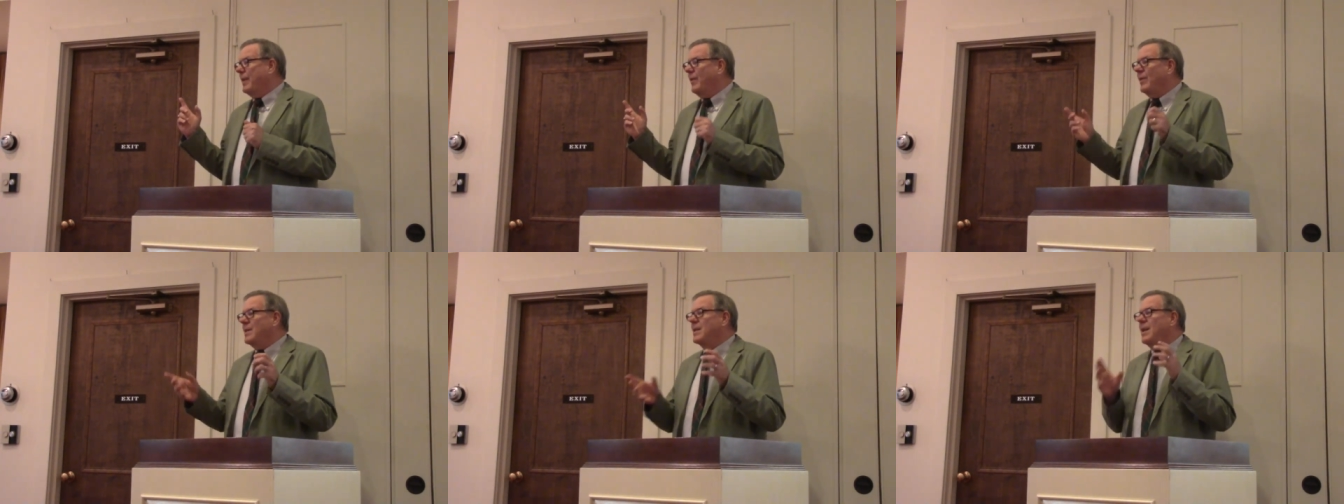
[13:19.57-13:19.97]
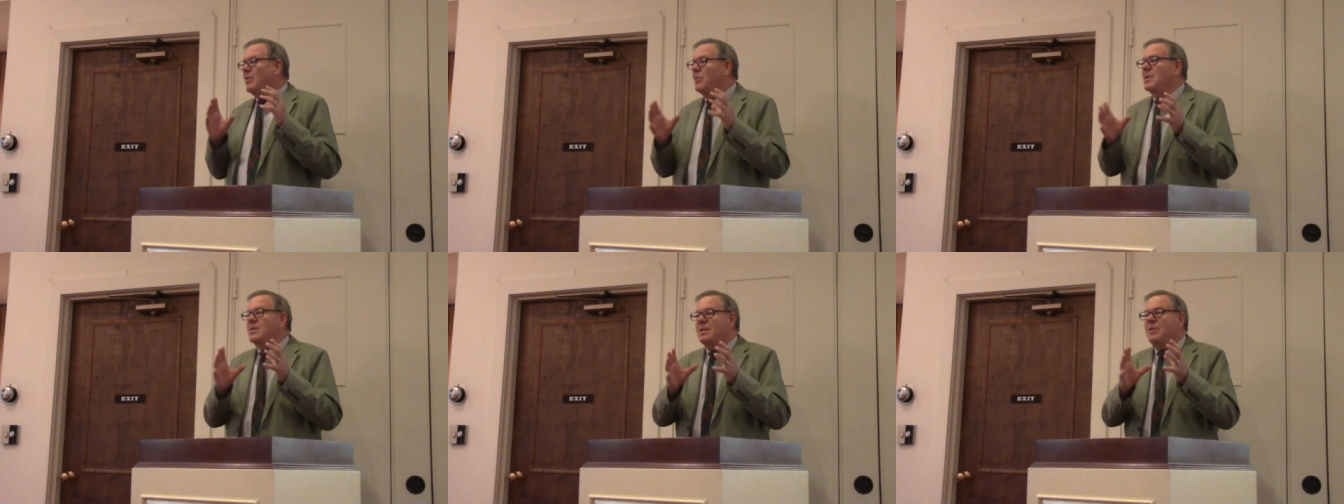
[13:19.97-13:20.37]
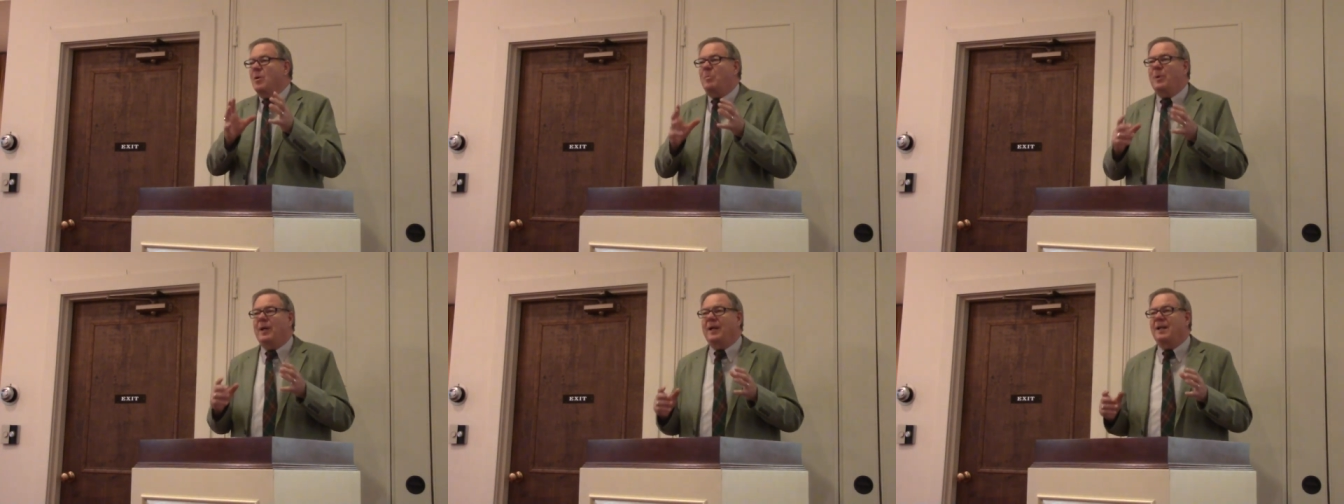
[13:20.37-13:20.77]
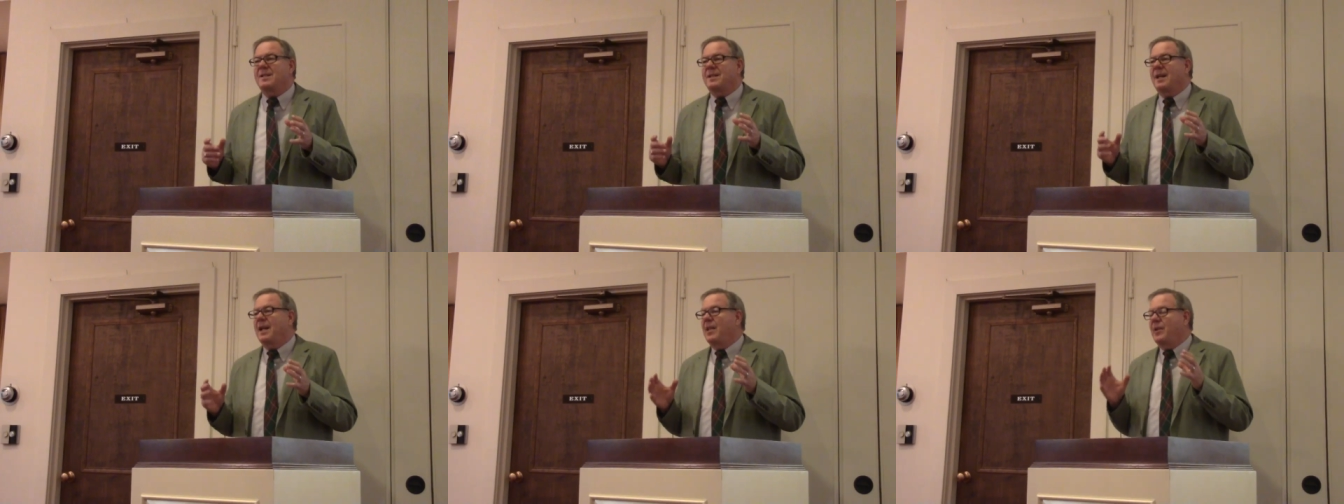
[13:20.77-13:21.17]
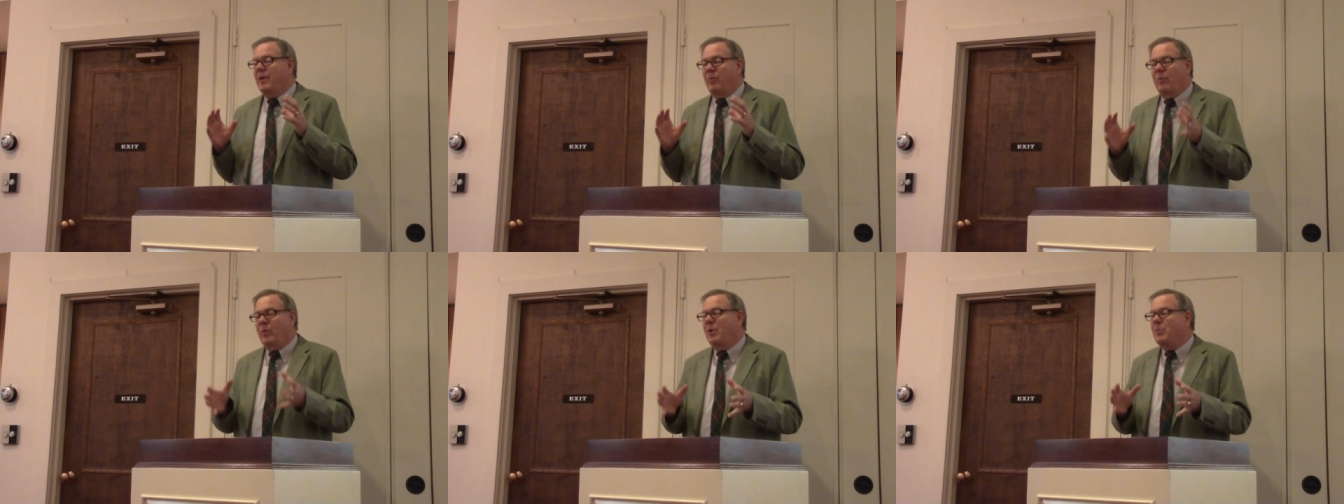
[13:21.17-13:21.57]
you know, as I was you know, putting this together
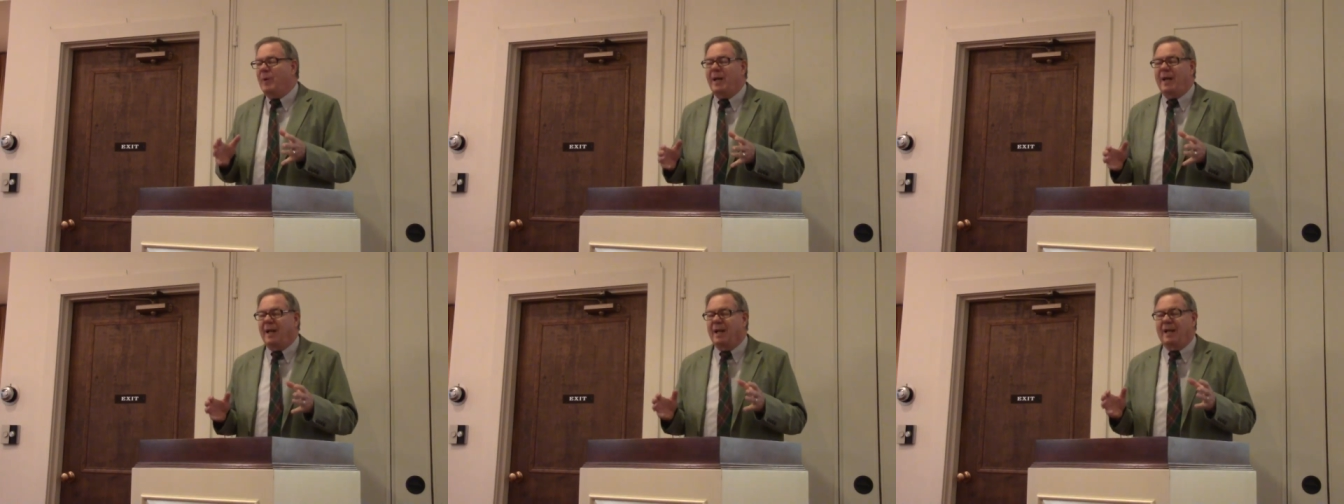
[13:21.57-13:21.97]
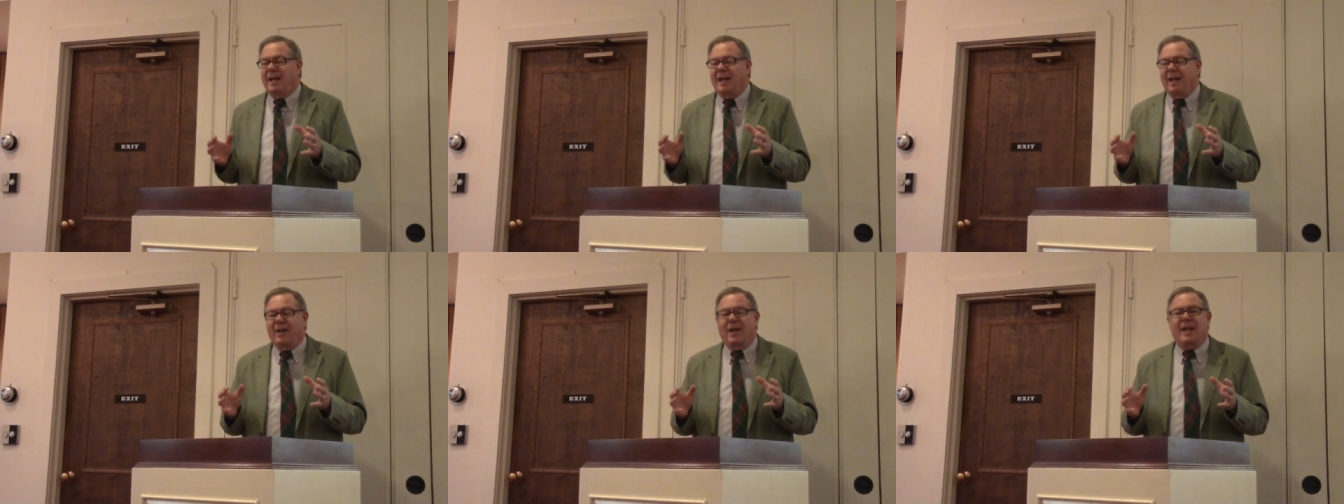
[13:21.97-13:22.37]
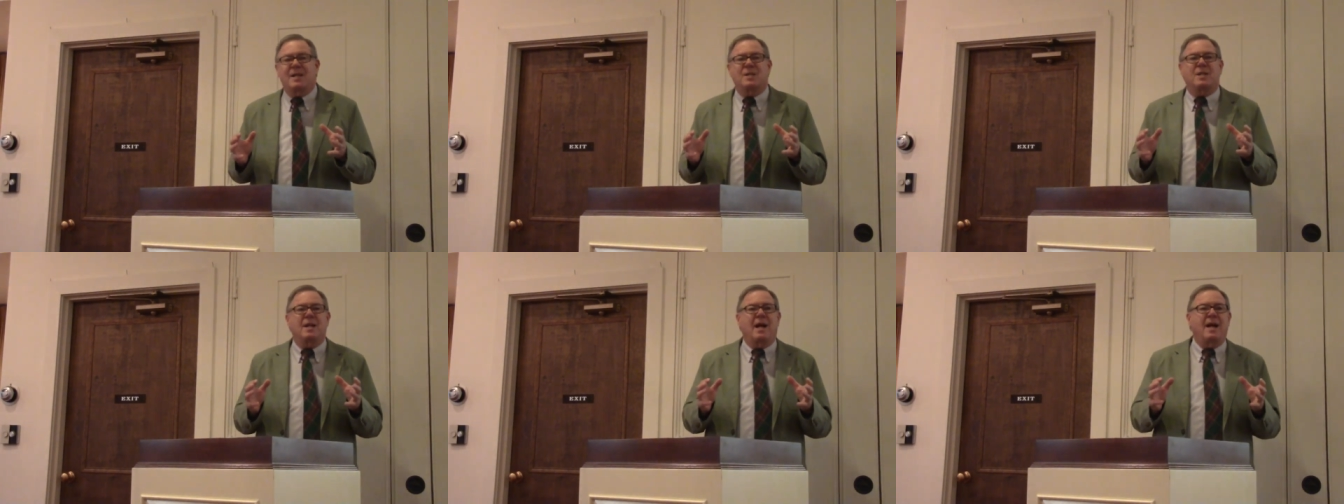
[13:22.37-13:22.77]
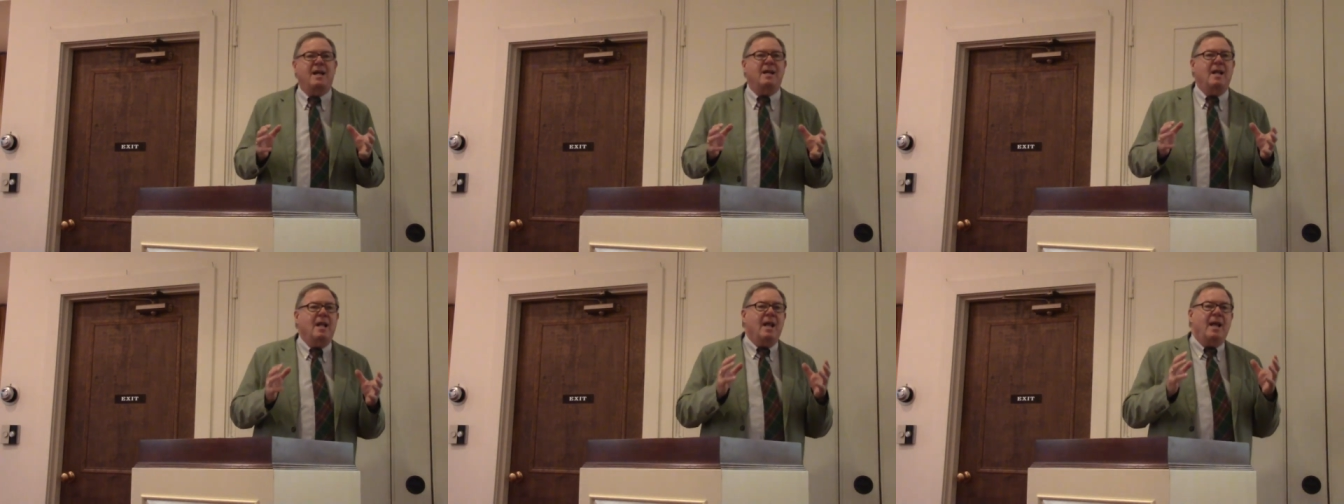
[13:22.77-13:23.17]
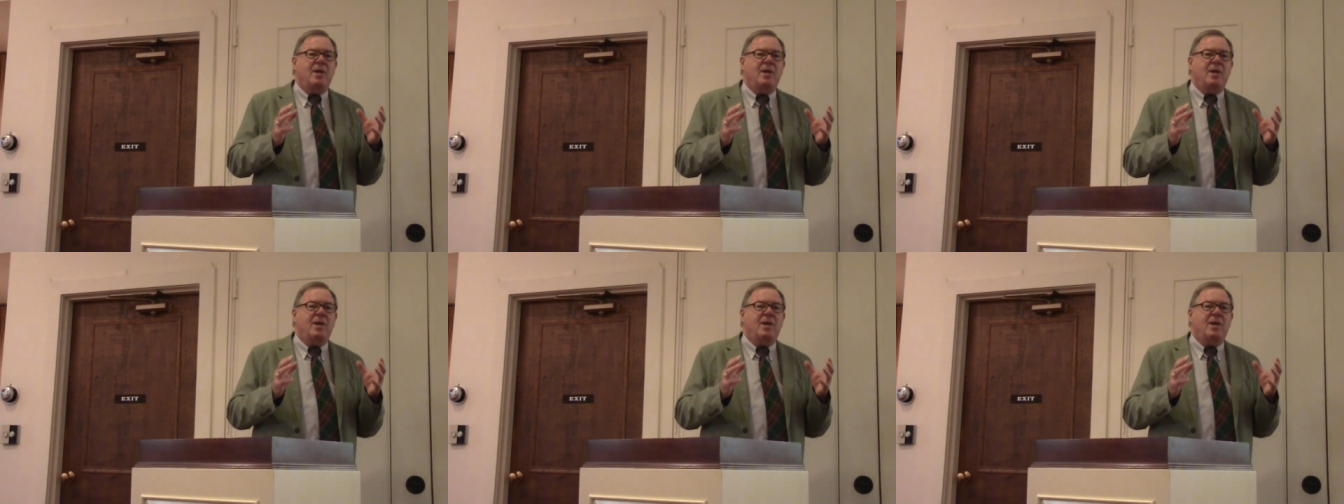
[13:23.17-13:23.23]
and rereading it again last night,